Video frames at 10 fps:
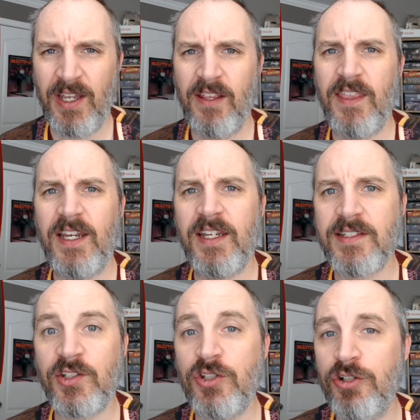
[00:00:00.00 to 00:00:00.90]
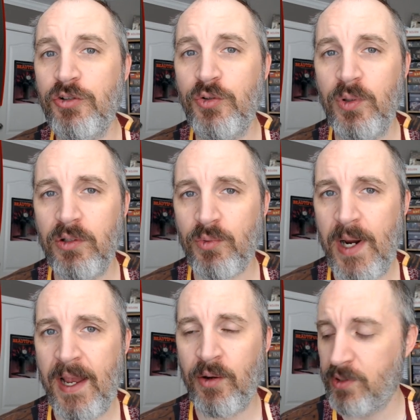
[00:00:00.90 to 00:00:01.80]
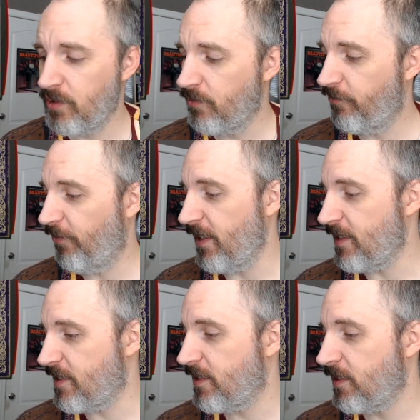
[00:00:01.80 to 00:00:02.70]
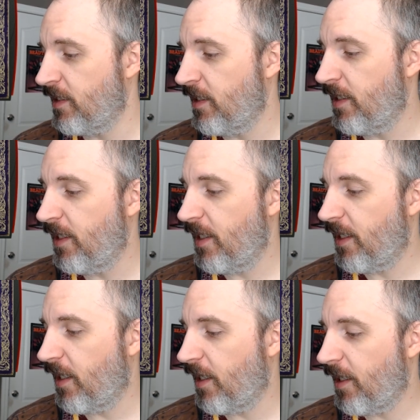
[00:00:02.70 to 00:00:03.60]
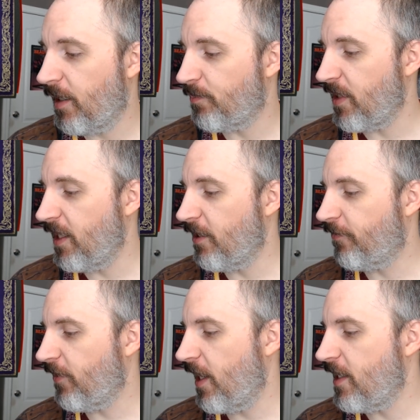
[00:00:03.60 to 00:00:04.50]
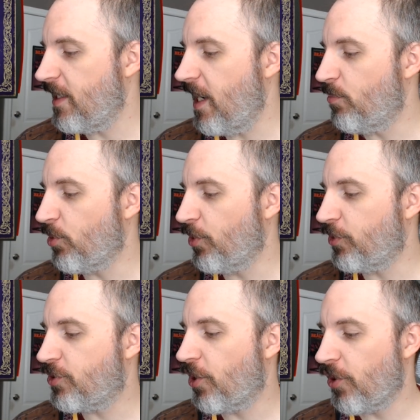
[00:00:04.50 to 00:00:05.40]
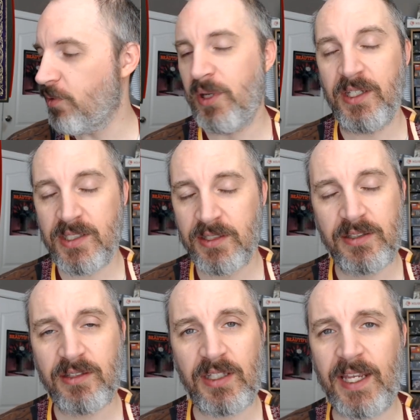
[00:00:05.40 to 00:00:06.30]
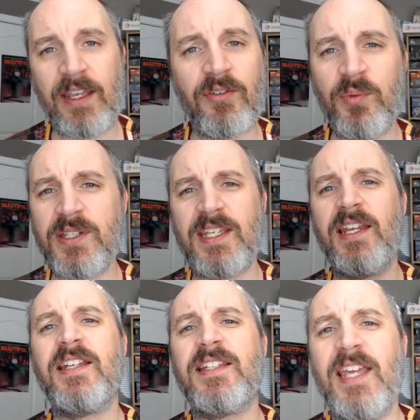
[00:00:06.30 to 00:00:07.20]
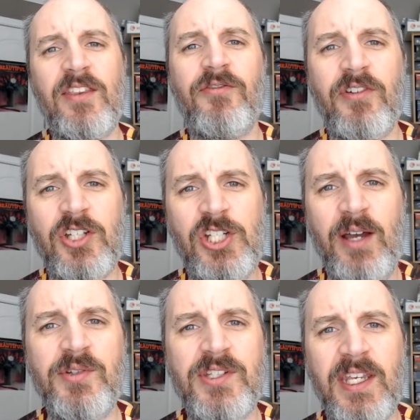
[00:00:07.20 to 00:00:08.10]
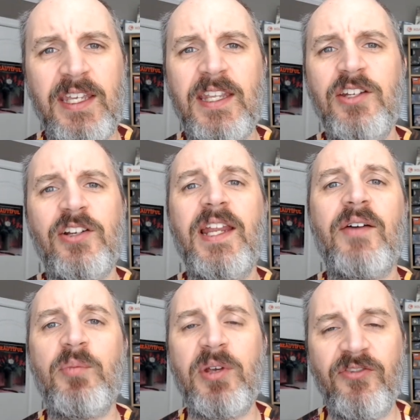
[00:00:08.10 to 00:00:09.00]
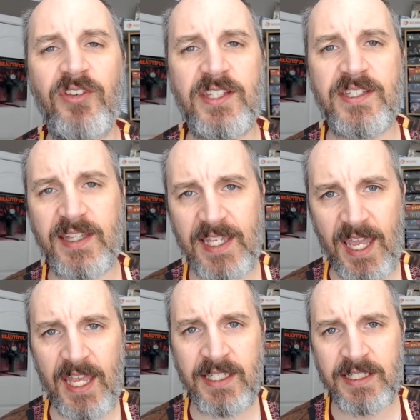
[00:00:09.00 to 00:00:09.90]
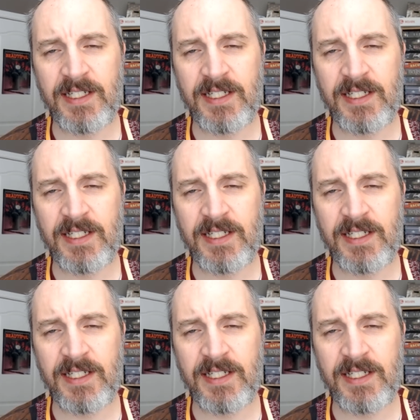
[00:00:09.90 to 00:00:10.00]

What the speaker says: then it is a 2-round feast. If a neighborhood tournament, like everyone's getting together for jousting, and then you're gonna have a big feast at the end,